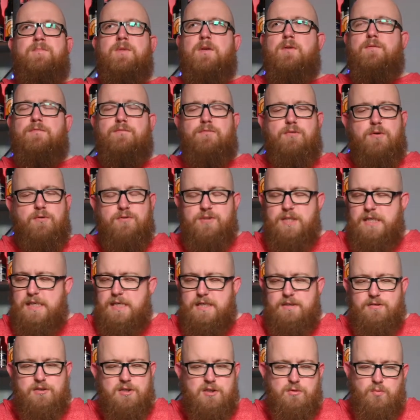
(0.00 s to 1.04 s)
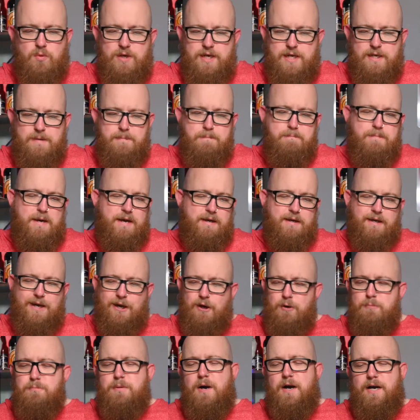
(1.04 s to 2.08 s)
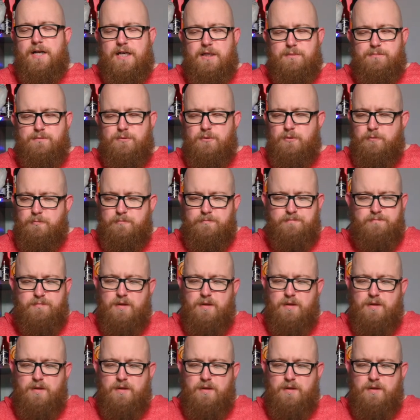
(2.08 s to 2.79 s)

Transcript: Fruity, sweet, mango, pineapple,